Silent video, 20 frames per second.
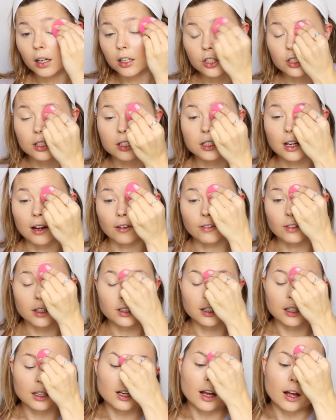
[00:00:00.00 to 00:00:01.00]
Just
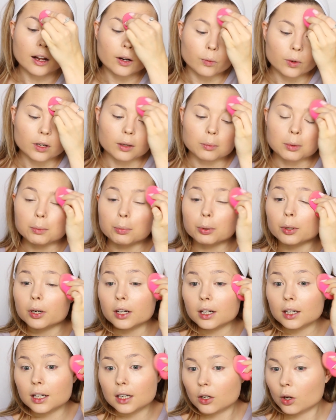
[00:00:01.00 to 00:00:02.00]
definitely kind of want to be
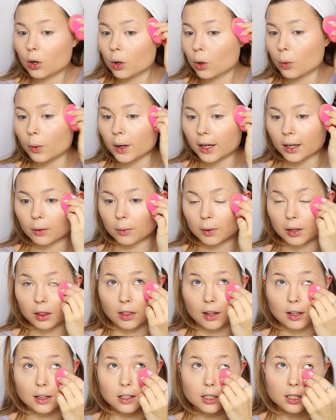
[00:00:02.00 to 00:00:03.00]
pretty quick
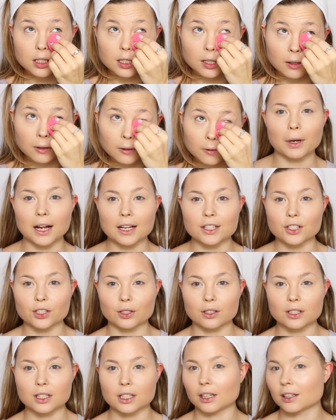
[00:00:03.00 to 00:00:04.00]
with this. But as
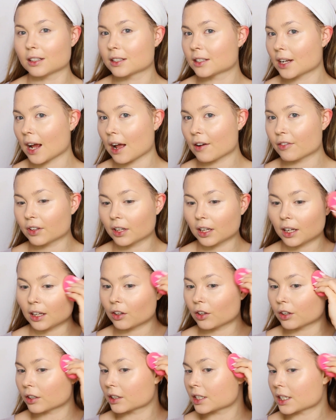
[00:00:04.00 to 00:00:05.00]
you can see, it definitely
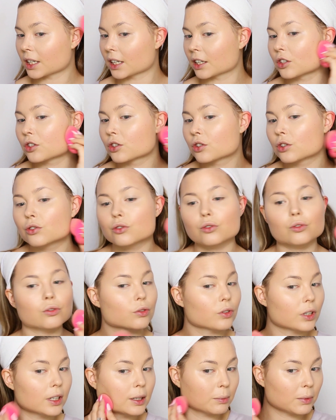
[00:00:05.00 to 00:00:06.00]
looks
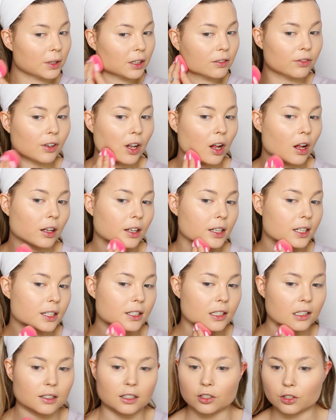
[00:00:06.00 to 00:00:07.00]
extremely flawless and